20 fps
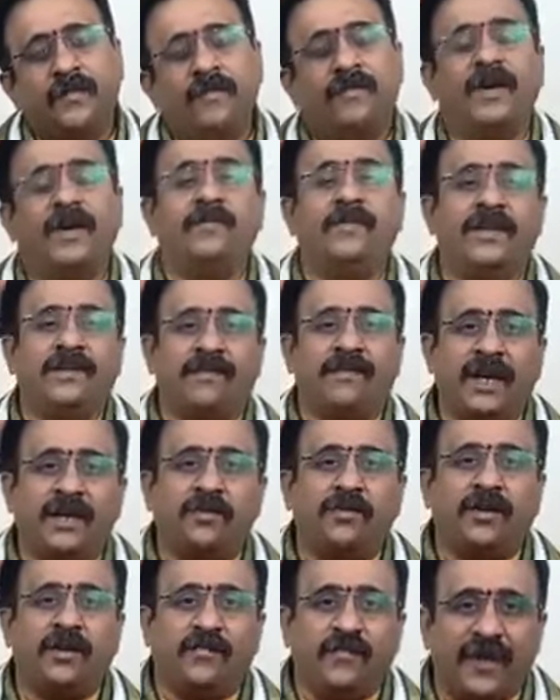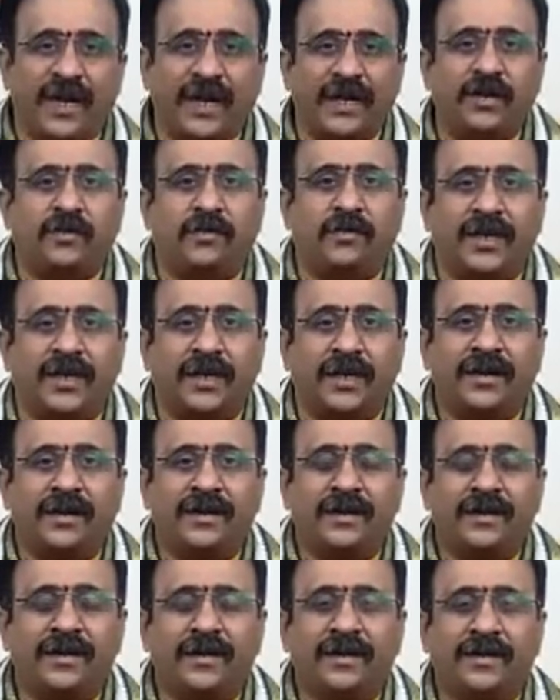when we try to define
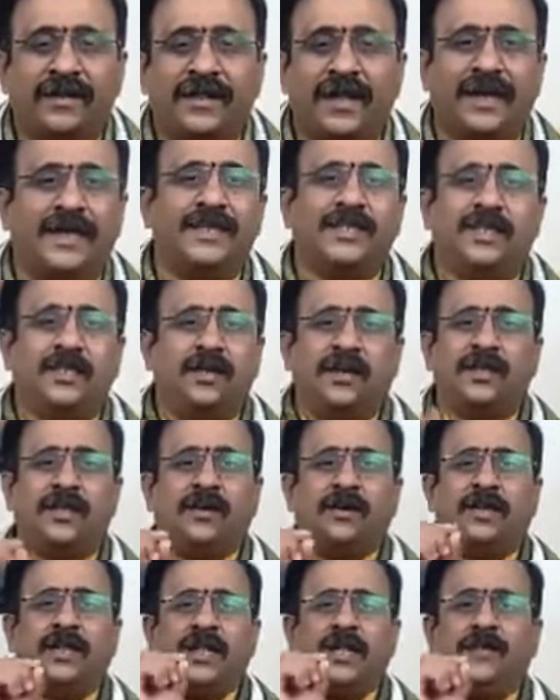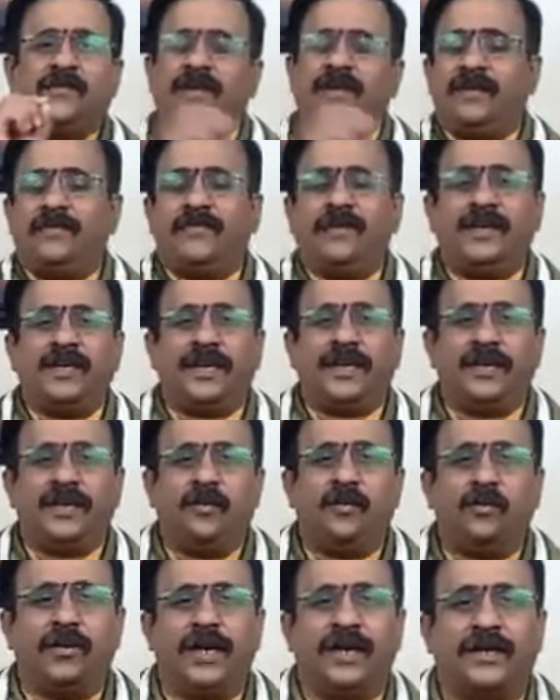today, that is not the only way we can
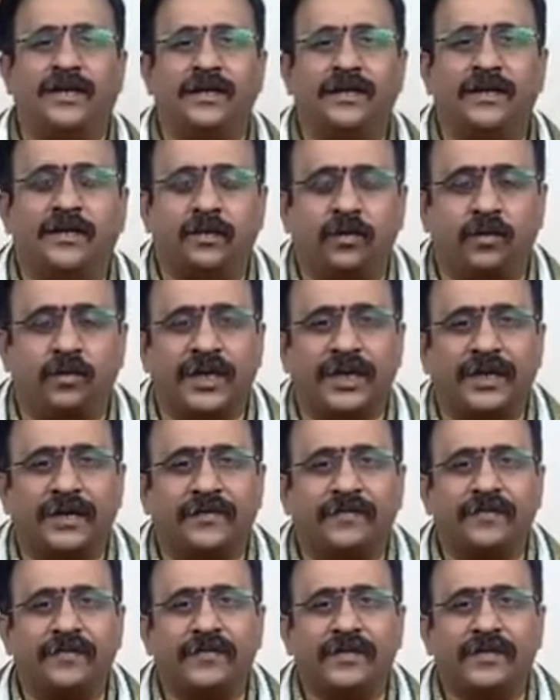look at today.